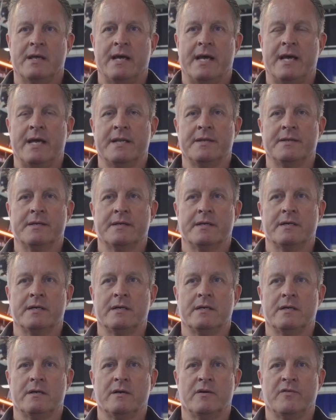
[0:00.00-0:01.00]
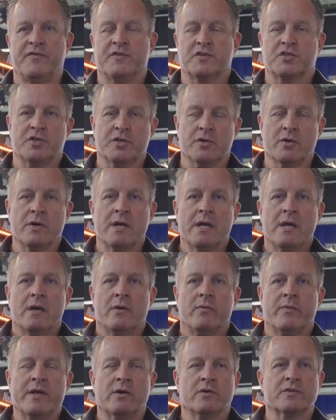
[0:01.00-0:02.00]
And for sure,
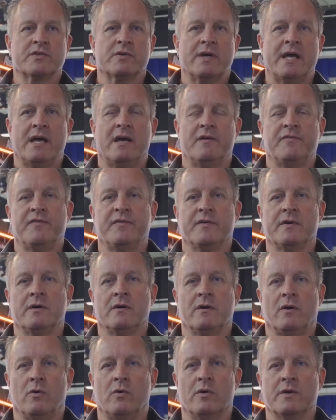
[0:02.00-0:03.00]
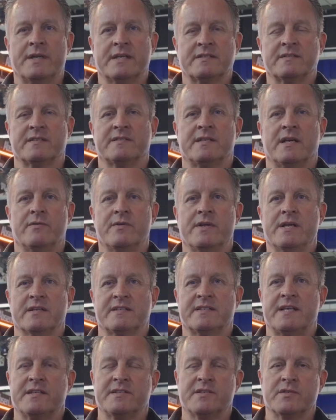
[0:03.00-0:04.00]
we also have all necessary
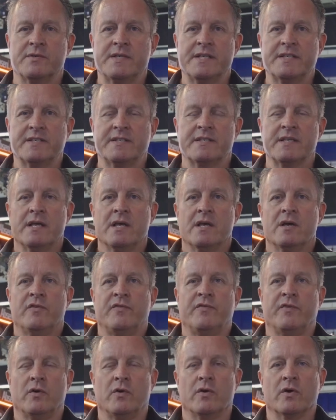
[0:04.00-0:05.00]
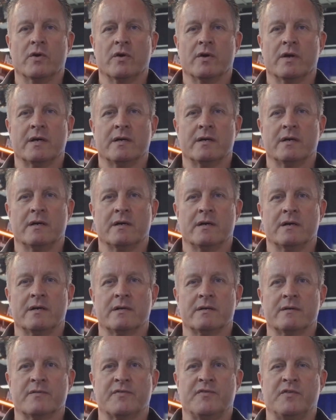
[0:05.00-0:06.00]
accessories for
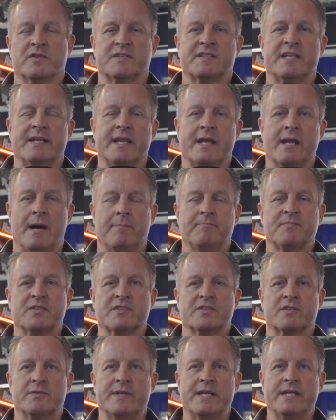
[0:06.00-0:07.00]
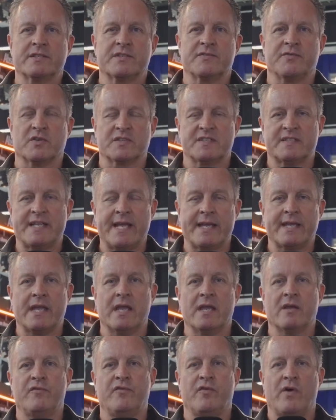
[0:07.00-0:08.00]
setting up the screens, for
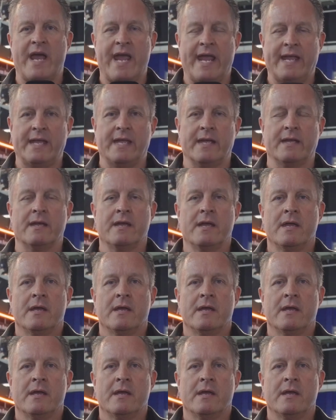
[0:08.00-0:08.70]
stacking, for hanging,